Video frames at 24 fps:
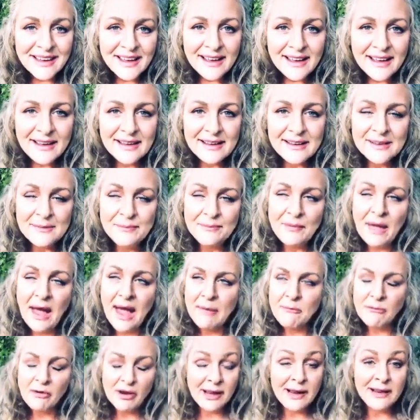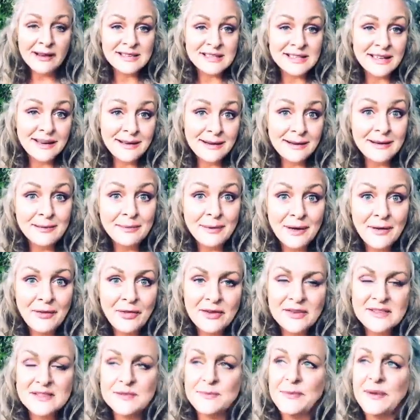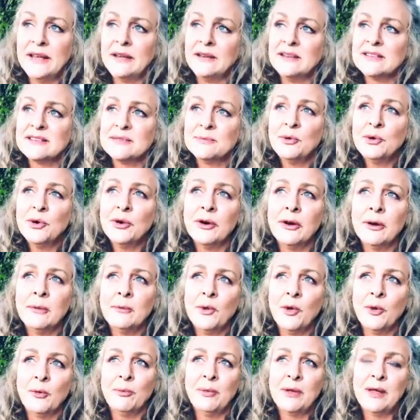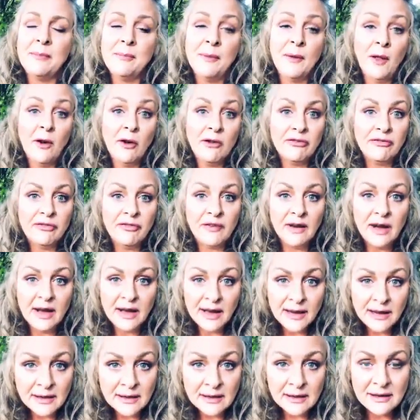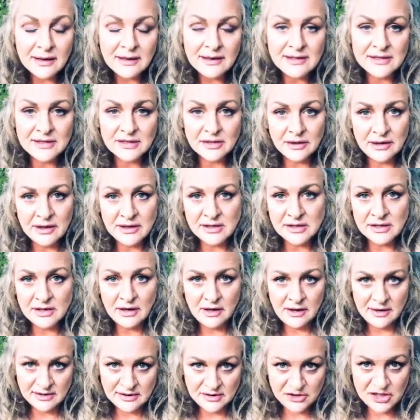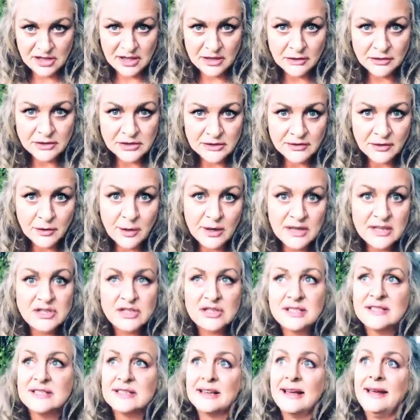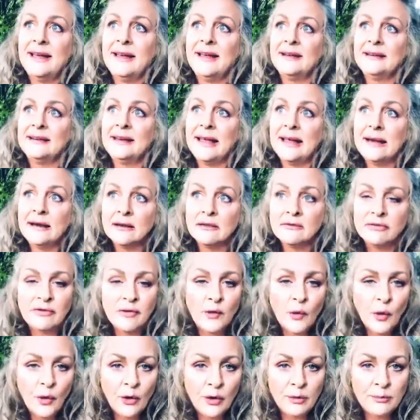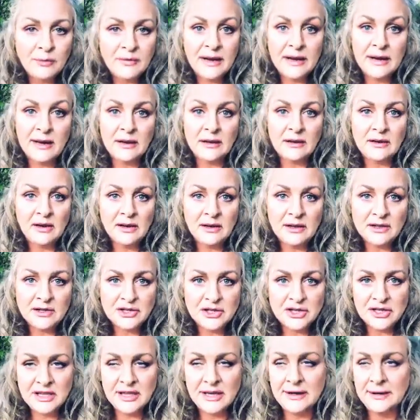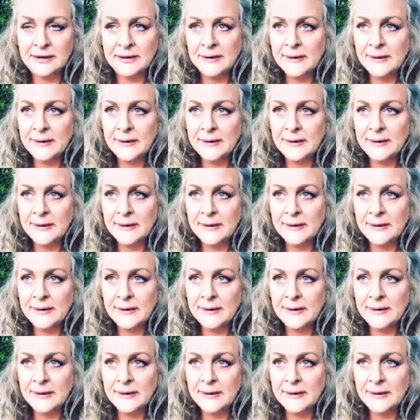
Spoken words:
I'm really excited about this because more and more people are finally starting to ask generative questions and get informed and acknowledge that